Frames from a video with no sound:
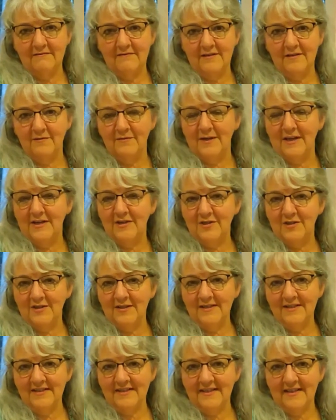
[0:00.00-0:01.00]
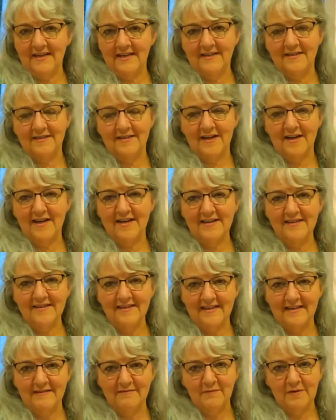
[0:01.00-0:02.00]
donations and tithe,
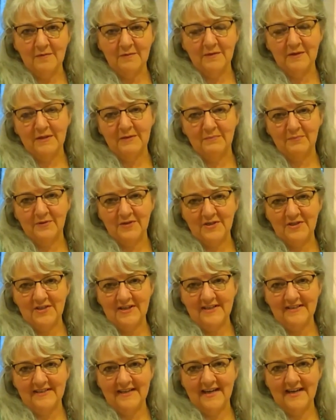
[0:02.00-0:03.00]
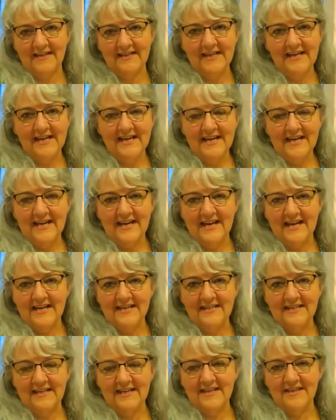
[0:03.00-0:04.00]
and we really appreciate that.
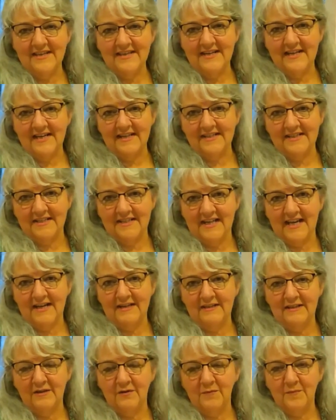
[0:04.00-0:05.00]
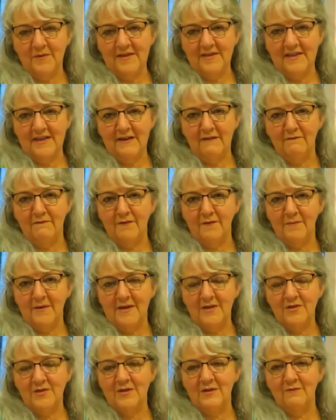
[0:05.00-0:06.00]
And in the next slide, there'll be the
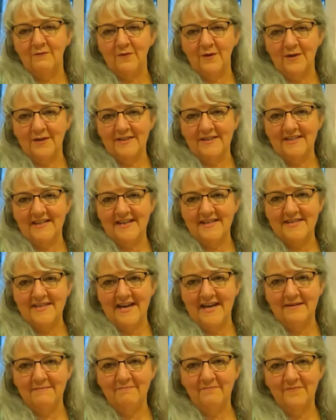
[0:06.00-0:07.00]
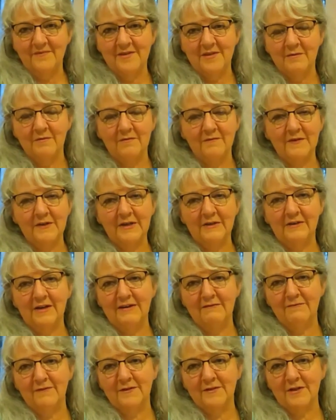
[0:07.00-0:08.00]
information of where to send that. So we're very
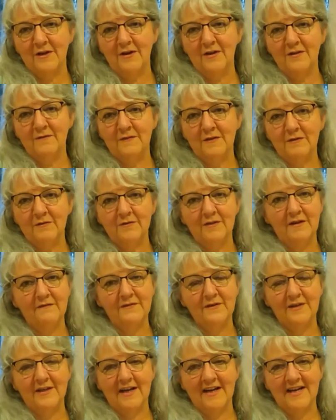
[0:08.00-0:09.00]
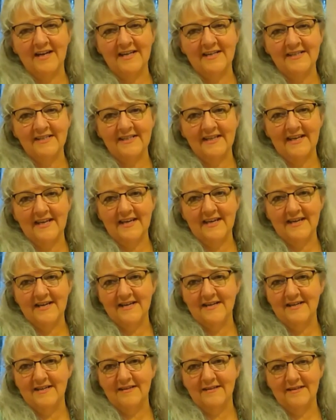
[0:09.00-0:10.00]
grateful to all of you. Love you guys,
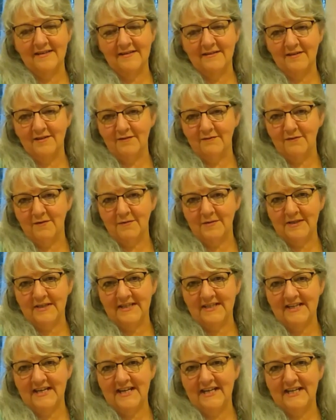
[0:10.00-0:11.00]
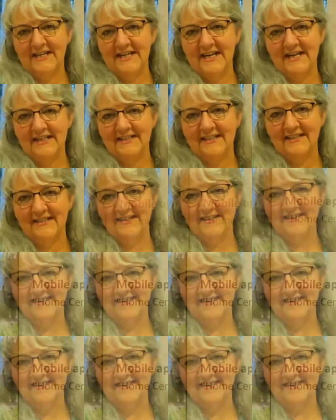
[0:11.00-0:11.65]
and look forward to staying connected.